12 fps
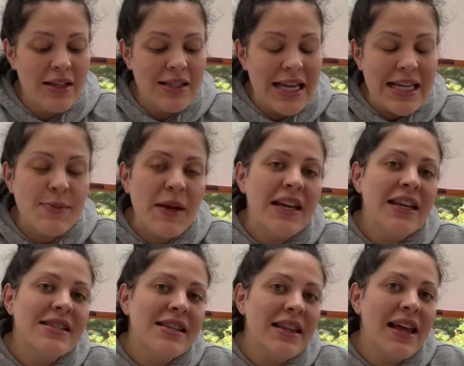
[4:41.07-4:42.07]

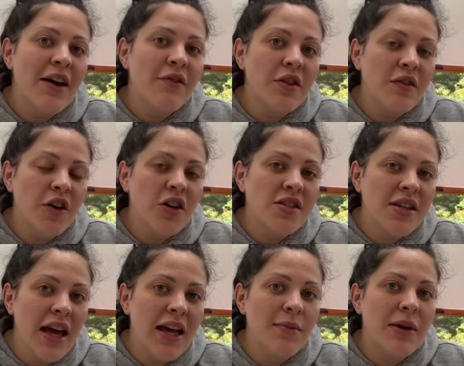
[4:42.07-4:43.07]
Experiencing that for the first
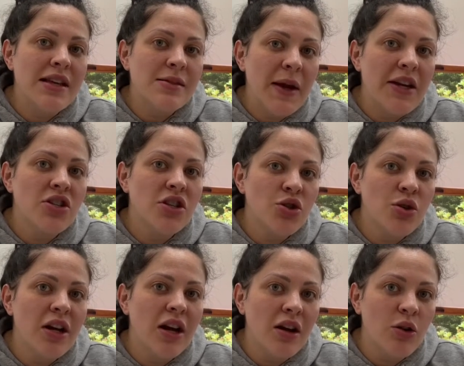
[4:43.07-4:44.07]
time, especially
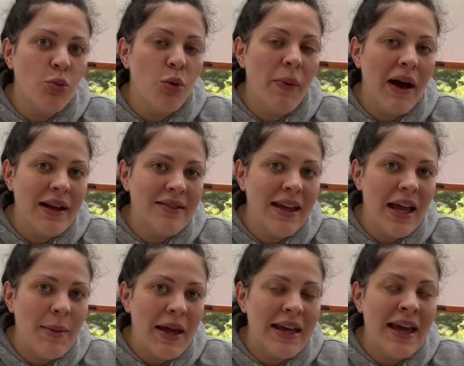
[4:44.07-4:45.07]
during a global
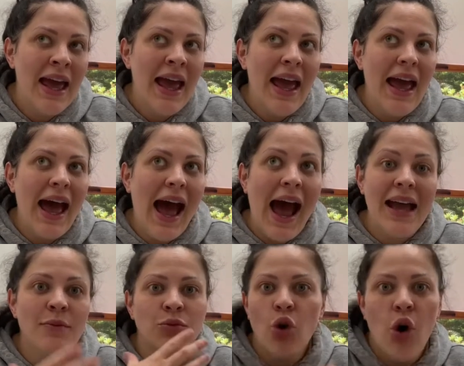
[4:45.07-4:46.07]
pandemic, I
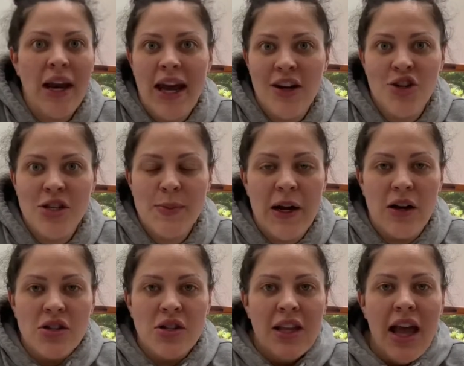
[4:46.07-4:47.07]
am not an anxious
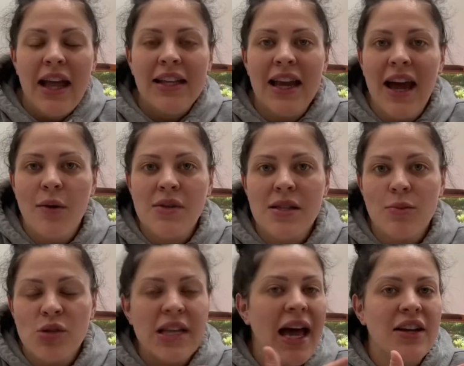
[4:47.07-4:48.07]
person, and yet I was the
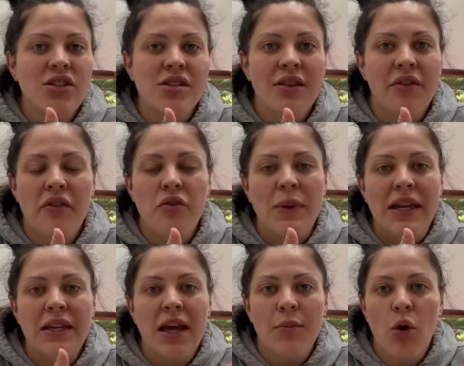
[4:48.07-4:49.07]
most anxious I've ever
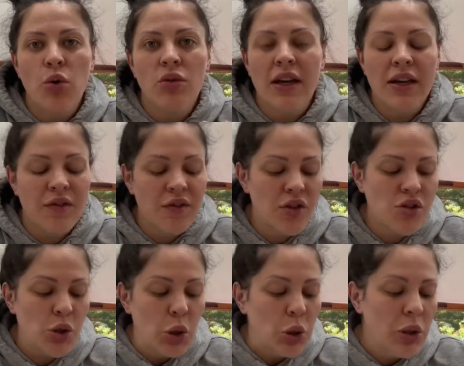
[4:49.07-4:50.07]
been in my whole life.
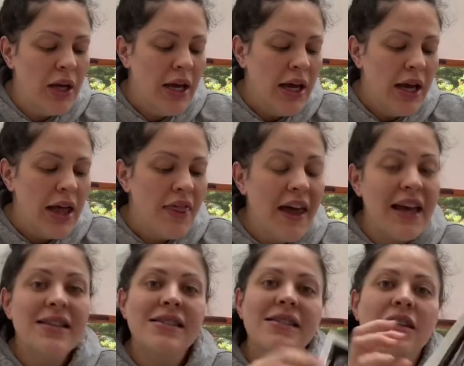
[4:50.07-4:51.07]
So
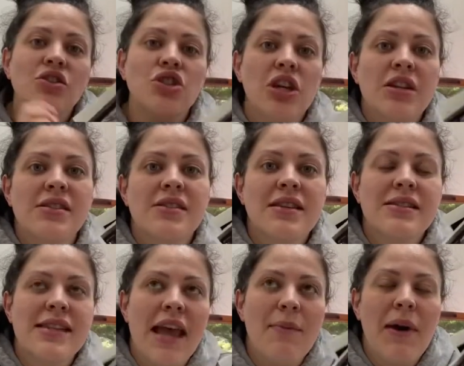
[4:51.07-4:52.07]
this just
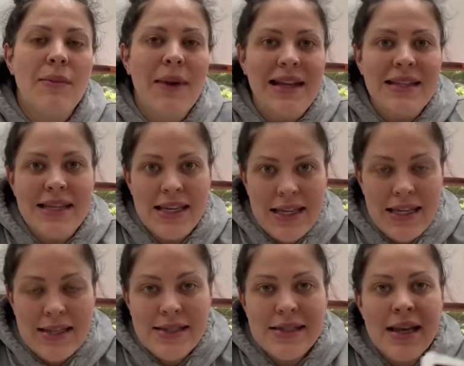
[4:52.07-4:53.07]
set my mind at
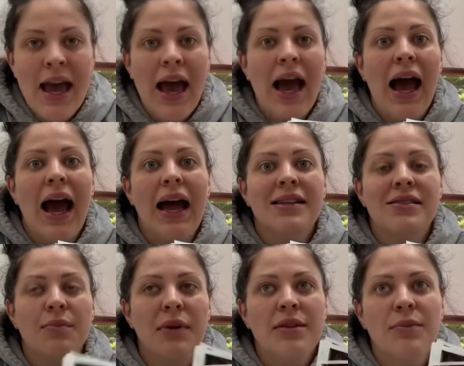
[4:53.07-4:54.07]
ease. and
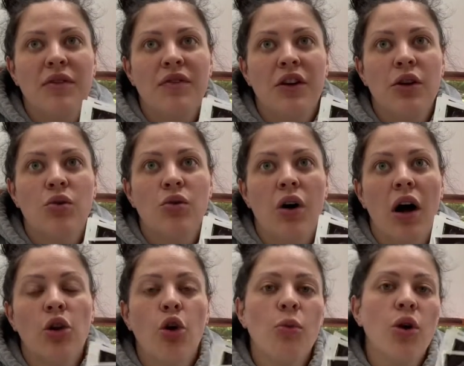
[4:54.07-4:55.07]
made me feel a
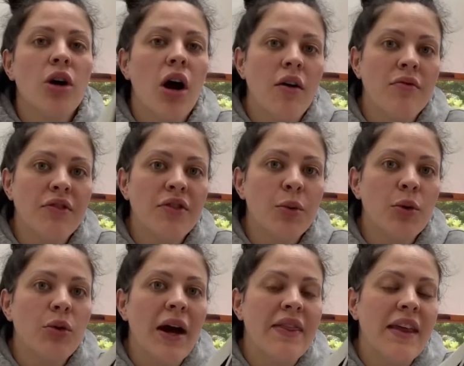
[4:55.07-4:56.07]
lot more
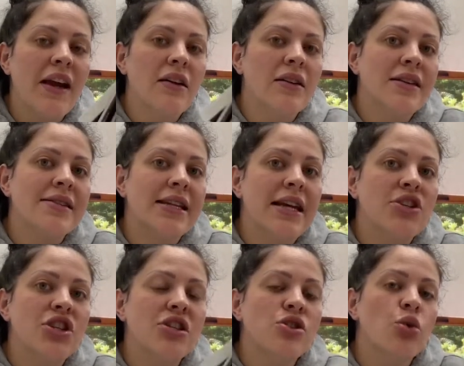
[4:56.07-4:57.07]
comfortable in the early
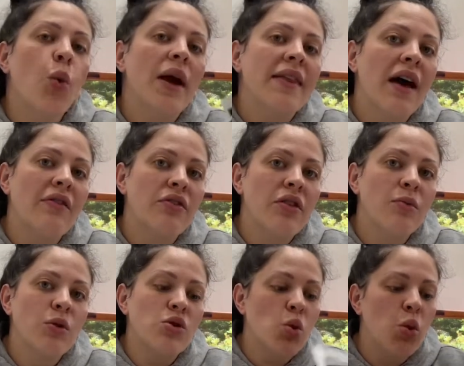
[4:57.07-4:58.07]
stages, knowing that everything
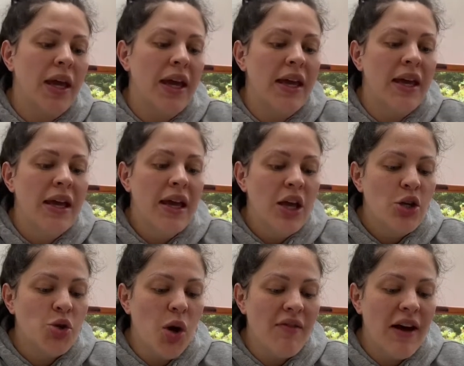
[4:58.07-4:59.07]
was okay.
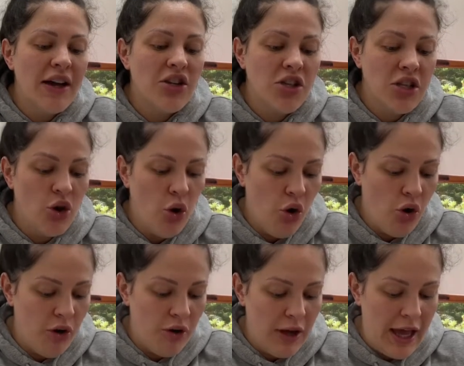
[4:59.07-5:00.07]
So I've actually
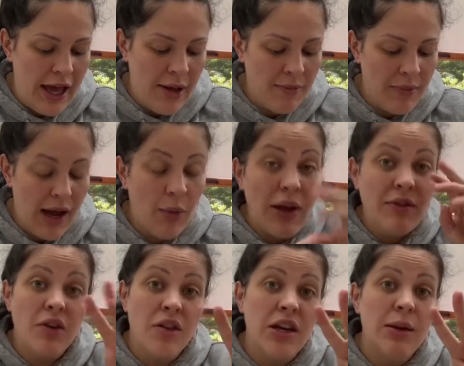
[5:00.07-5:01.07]
got, I went
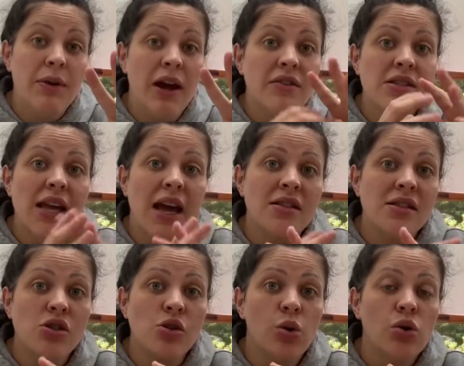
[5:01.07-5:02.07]
for 3 private scans in
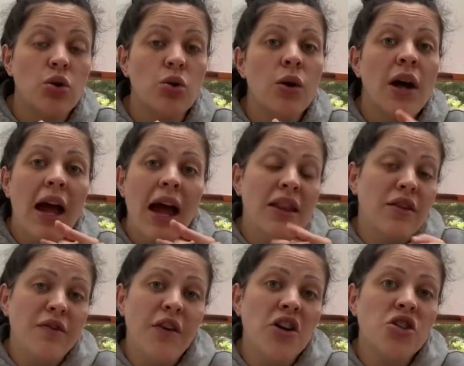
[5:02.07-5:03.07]
total, and the
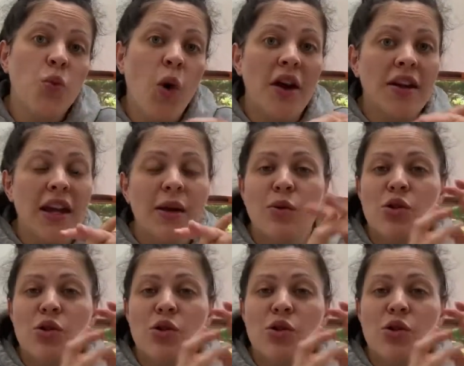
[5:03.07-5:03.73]
first one, it was